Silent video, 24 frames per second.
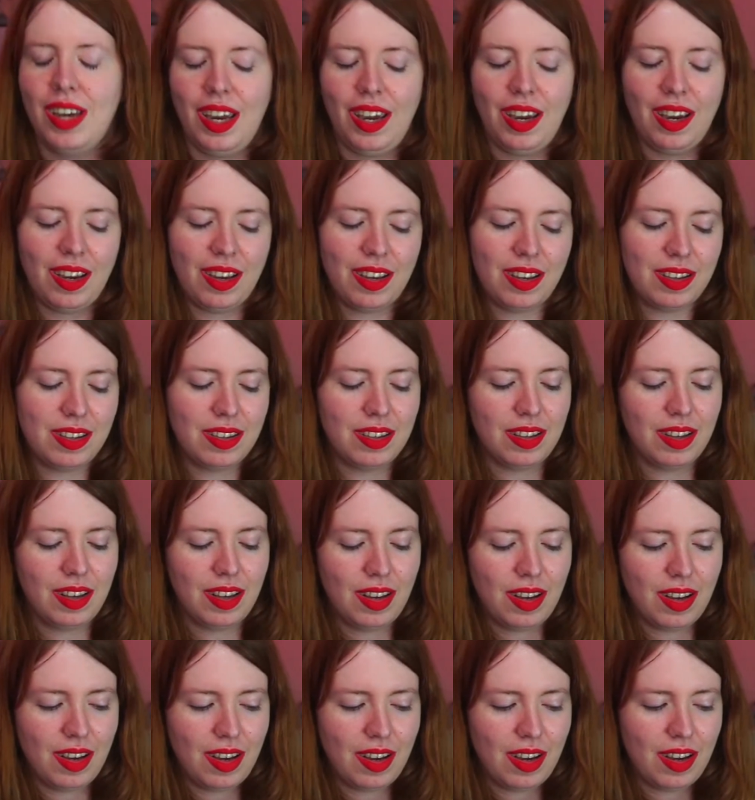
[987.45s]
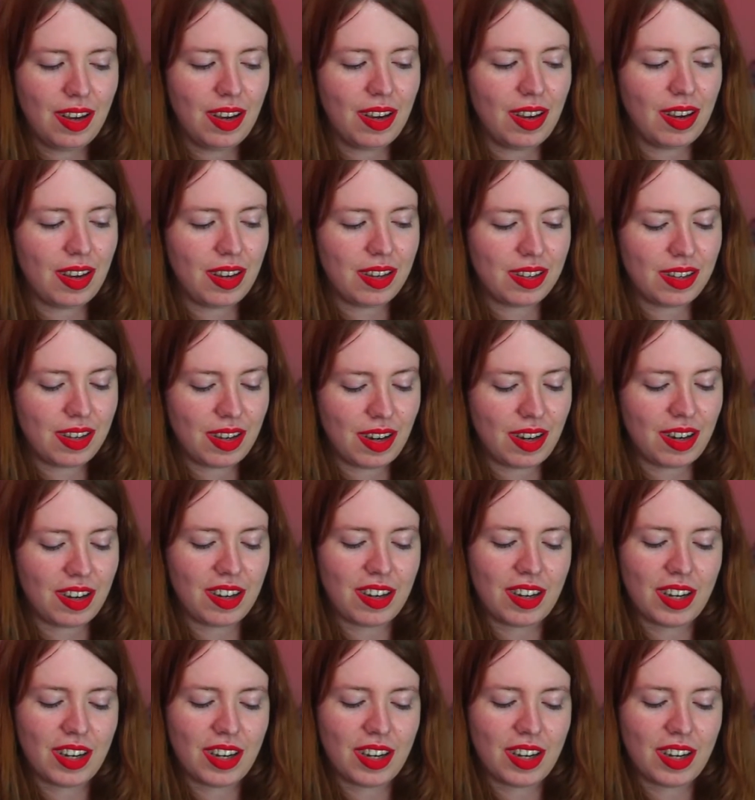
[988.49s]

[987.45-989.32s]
And yeah,